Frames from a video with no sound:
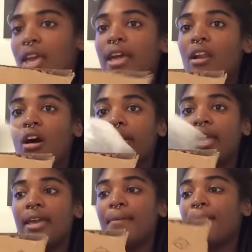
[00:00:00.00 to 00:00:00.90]
It all
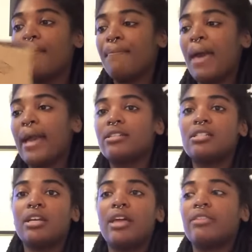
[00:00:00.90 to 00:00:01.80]
came
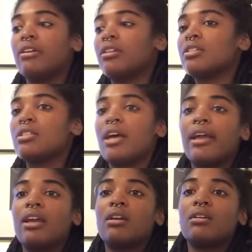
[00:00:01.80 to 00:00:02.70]
packaged together. It looks
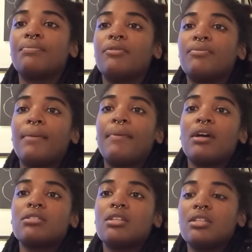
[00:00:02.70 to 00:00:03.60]
like move my
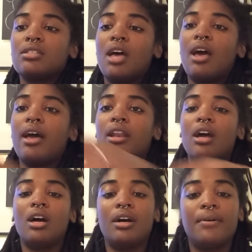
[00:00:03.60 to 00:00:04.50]
box to the side.
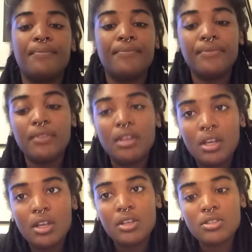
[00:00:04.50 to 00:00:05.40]
Um,
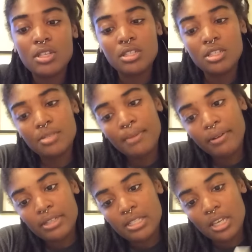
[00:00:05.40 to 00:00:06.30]
so this is just my
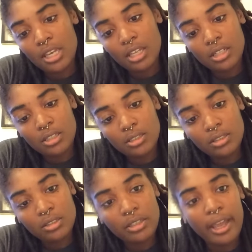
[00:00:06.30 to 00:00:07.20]
receipt.
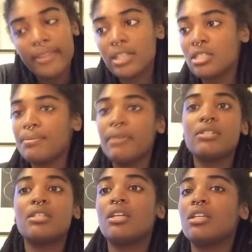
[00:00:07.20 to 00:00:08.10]
Yeah, that's just my
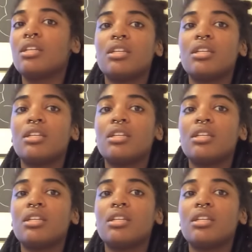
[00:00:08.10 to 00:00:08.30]
receipt.